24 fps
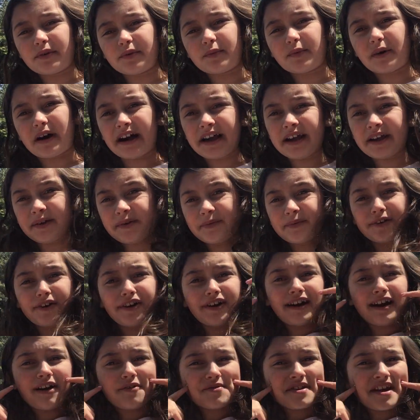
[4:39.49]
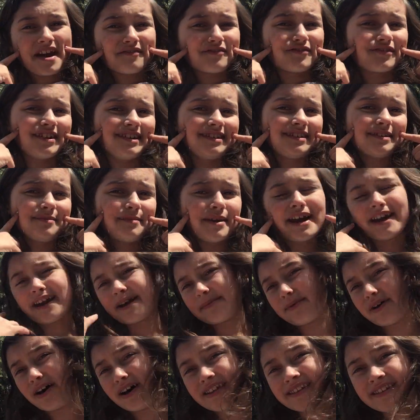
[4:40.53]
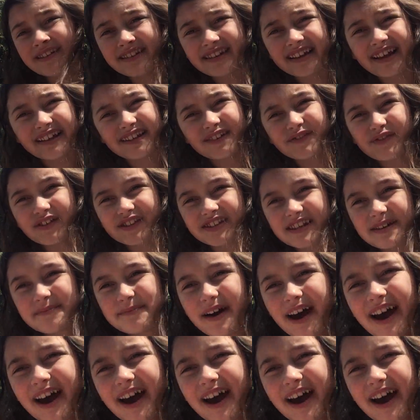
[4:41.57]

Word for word: why we have crazy makeup on, that's for St.